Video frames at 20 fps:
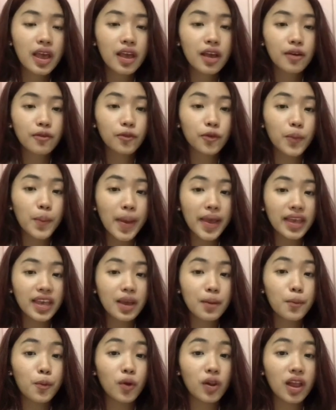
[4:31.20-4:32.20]
For making a
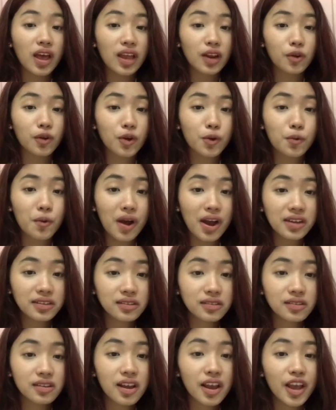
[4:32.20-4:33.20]
polite request,
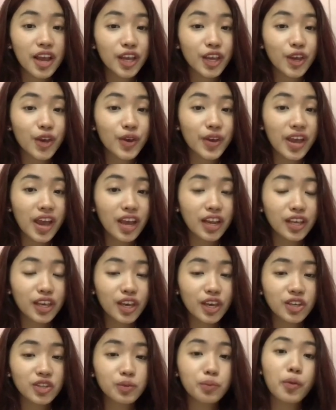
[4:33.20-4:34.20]
you can
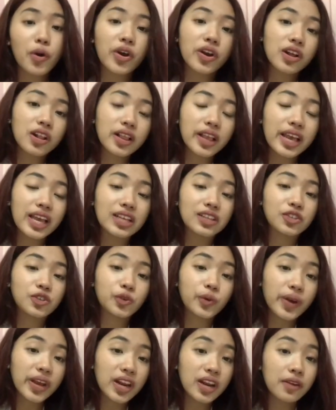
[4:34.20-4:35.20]
use model in
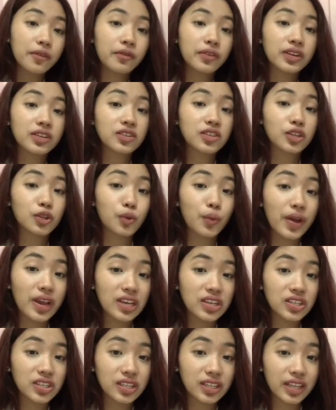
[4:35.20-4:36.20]
3 different
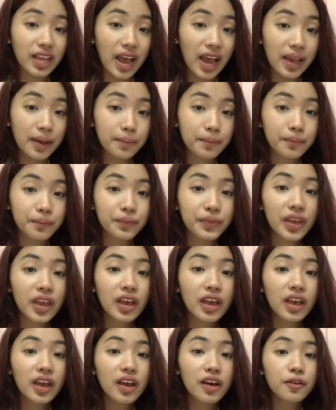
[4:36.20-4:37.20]
situation types.
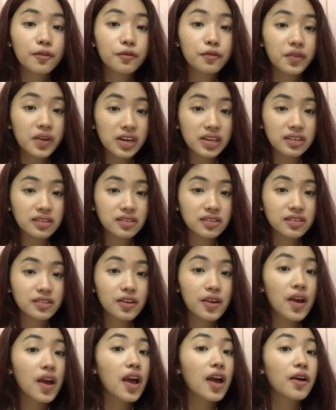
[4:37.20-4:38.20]
First,
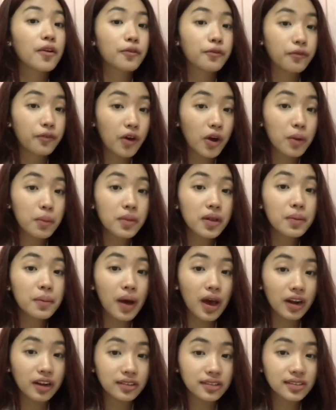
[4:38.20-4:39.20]
formal
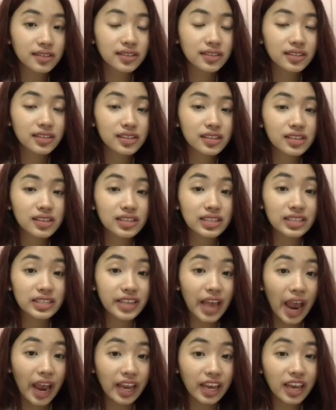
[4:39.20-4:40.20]
models.
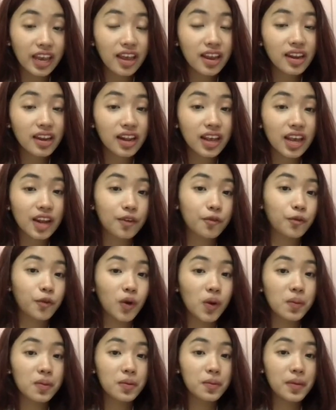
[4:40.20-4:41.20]
Second,
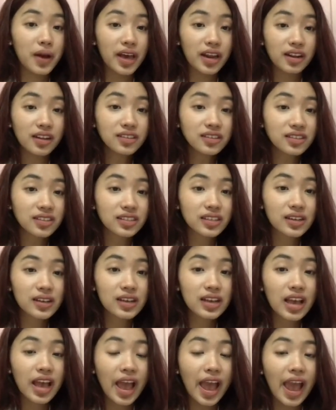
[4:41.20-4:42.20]
informal models.
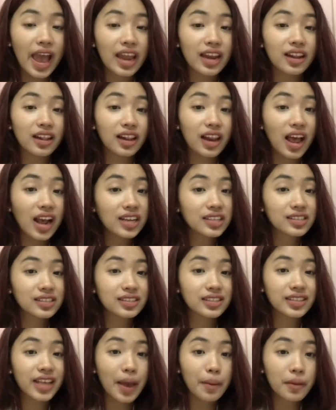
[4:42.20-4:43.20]
And the last,
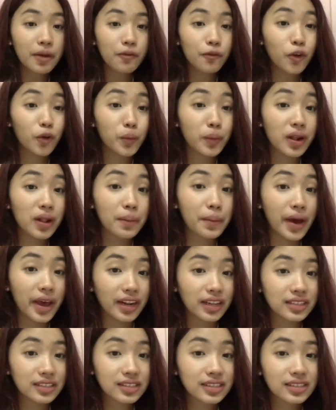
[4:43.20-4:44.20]
semi-formal
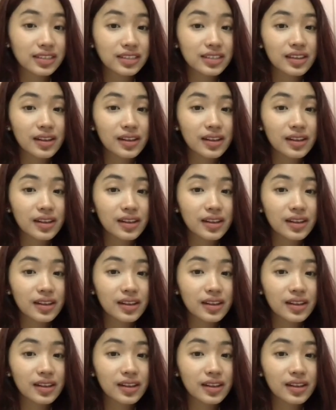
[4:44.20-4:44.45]
models.